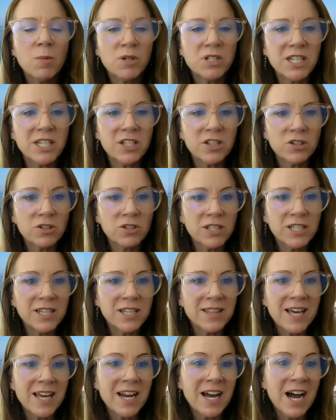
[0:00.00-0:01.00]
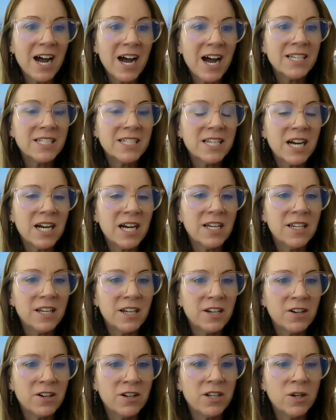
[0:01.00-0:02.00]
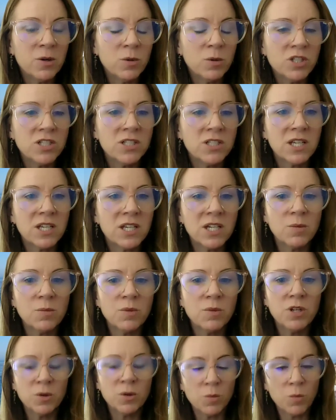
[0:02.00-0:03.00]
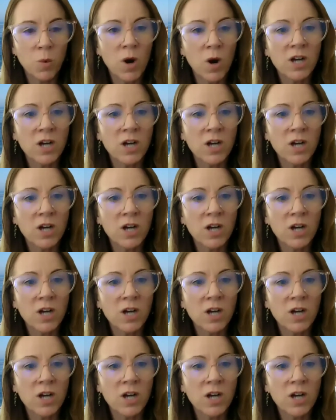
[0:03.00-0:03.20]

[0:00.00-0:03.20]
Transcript: particularly in that high tide area, which is going to,